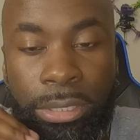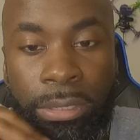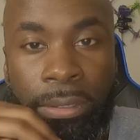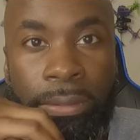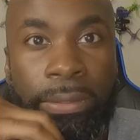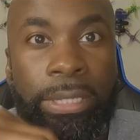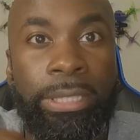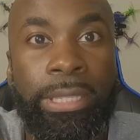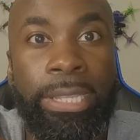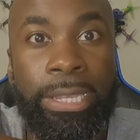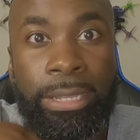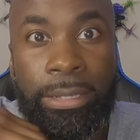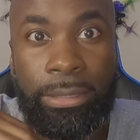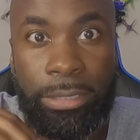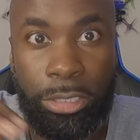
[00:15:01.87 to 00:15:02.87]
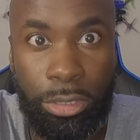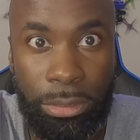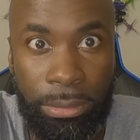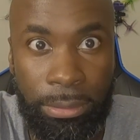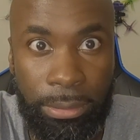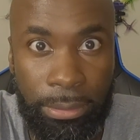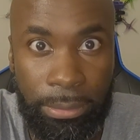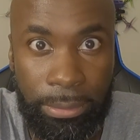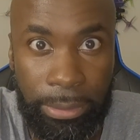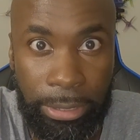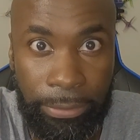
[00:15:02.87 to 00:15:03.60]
So the thing to do